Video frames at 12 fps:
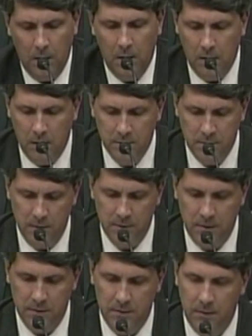it
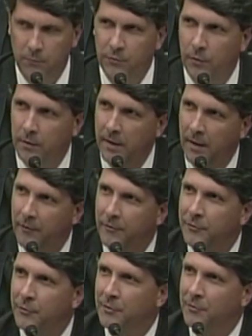does seem sort of
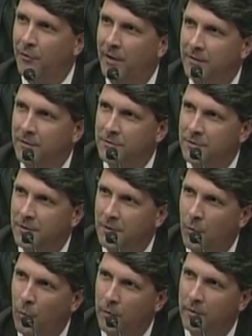counterintuitive, right? That you're going
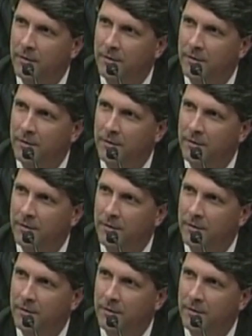to quote it in